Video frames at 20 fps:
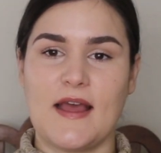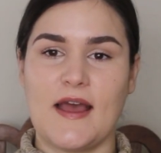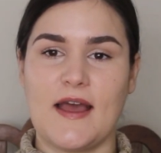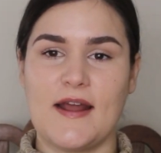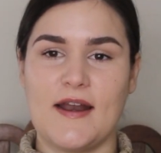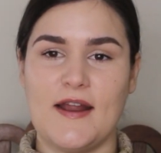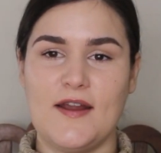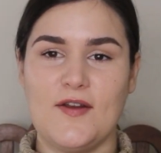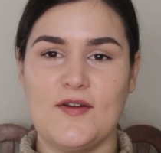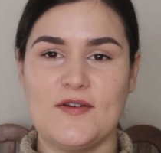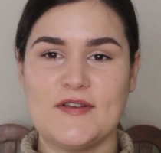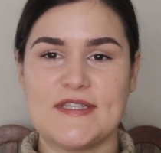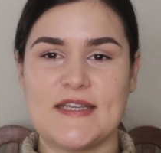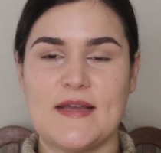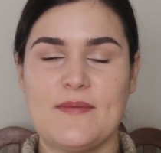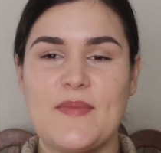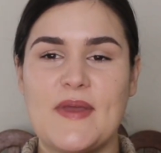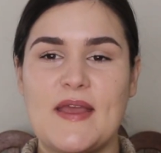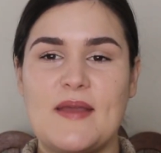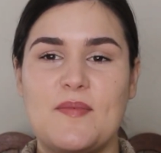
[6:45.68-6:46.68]
And I know
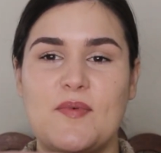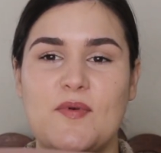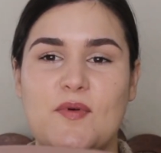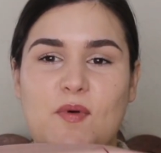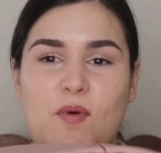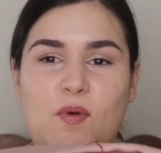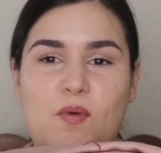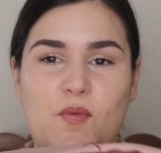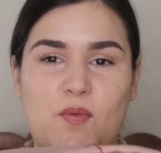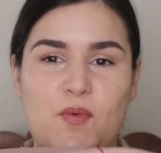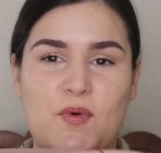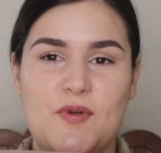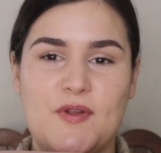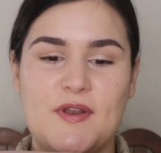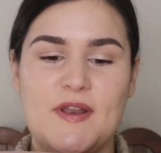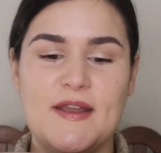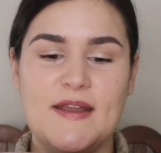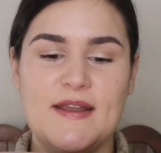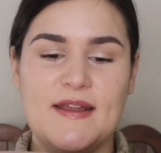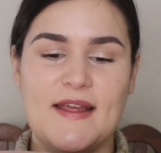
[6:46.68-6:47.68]
some people
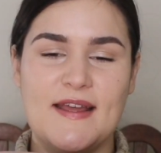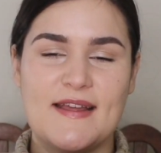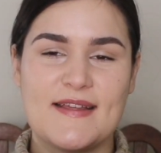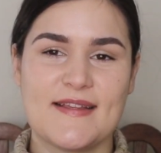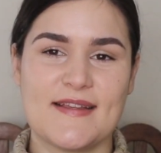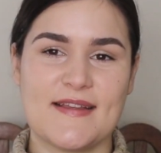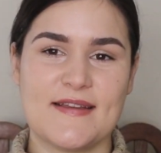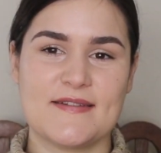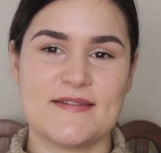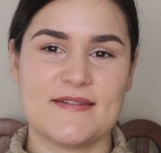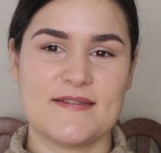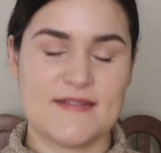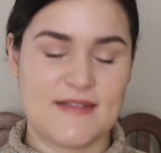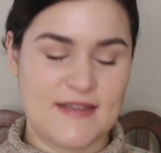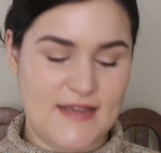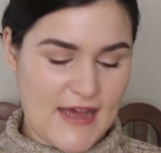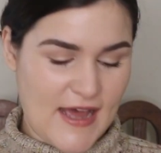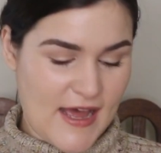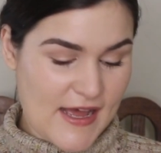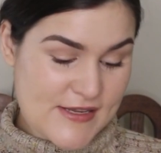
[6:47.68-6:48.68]
would
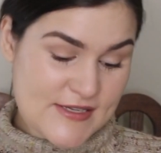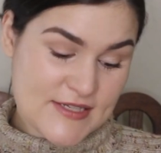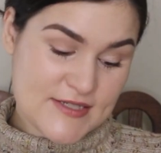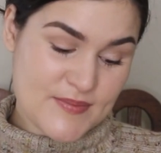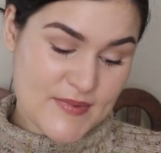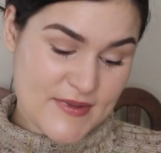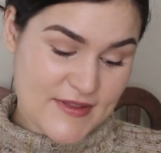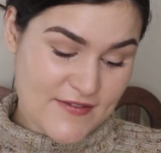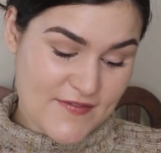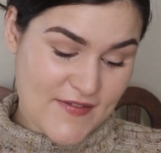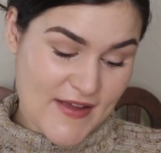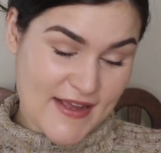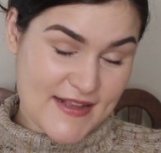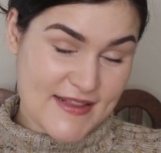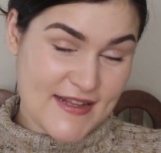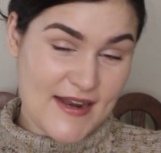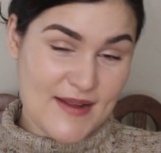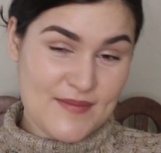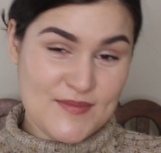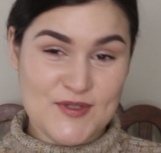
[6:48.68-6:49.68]
gasp at the fact
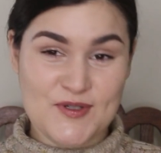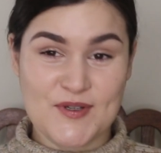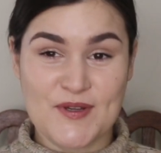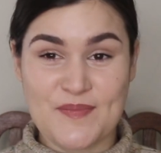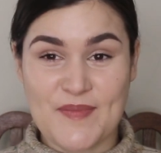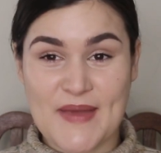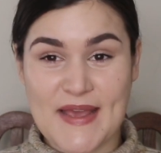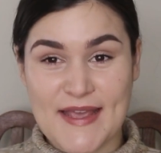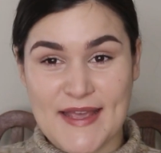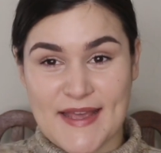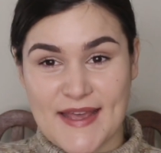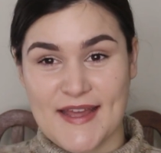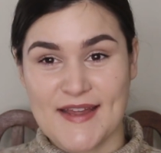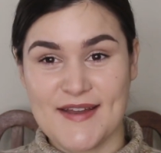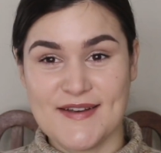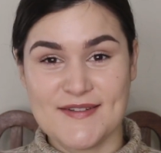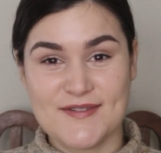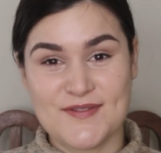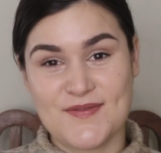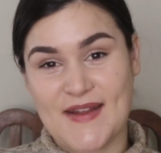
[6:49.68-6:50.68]
that I'm doing pink
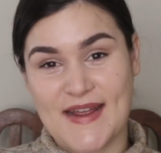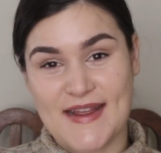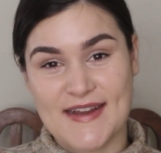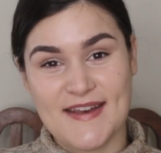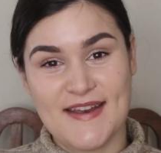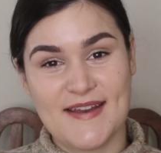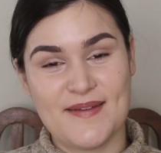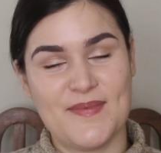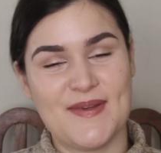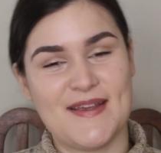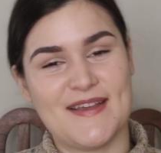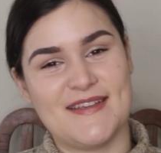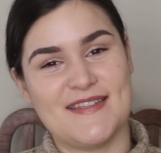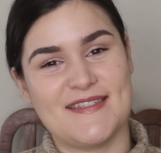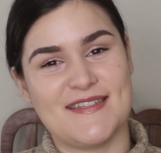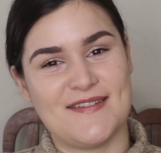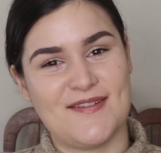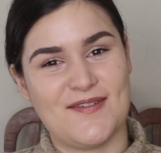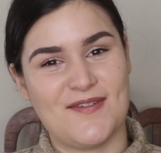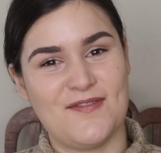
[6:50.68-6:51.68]
and red, because
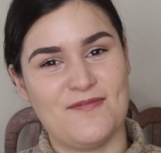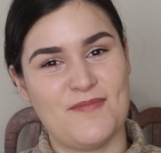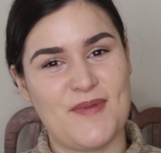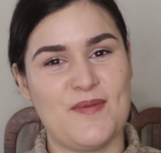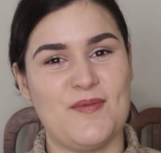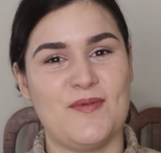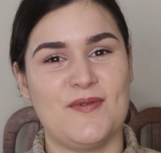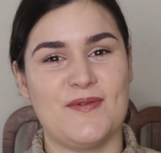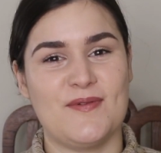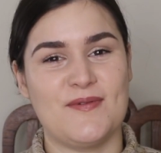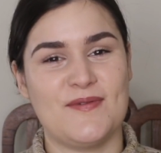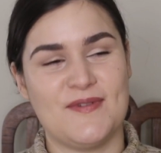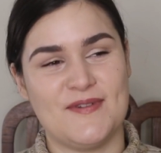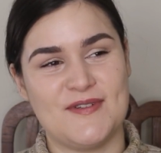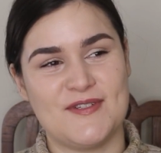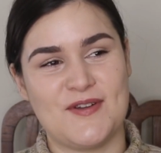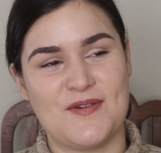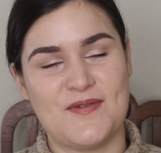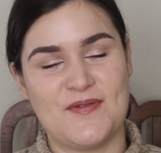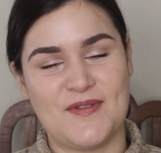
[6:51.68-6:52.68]
a lot of people
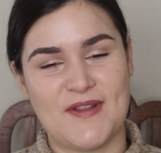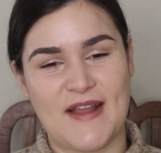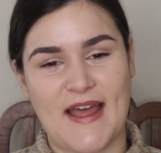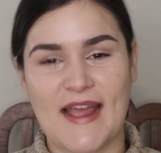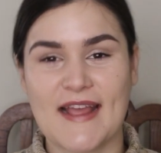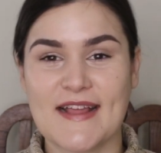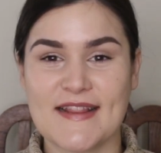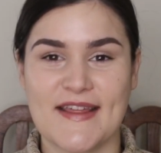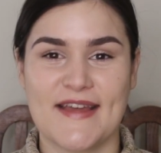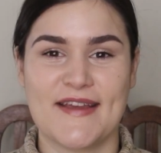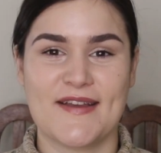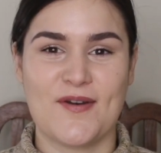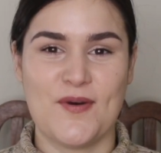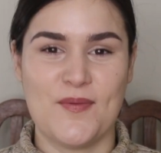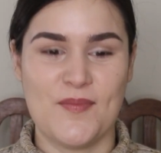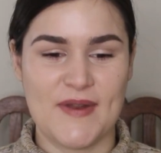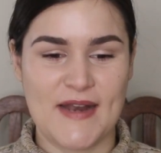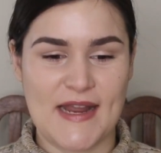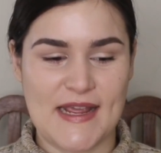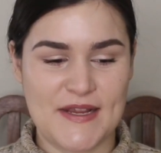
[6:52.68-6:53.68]
don't like that
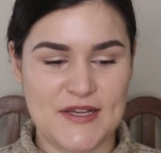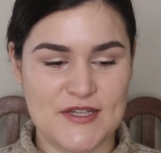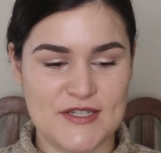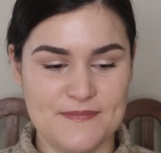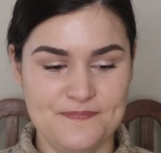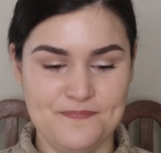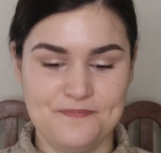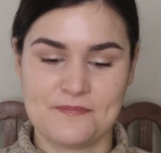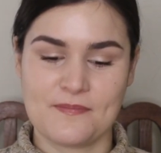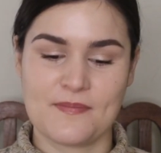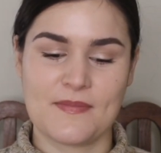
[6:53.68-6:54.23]
combination.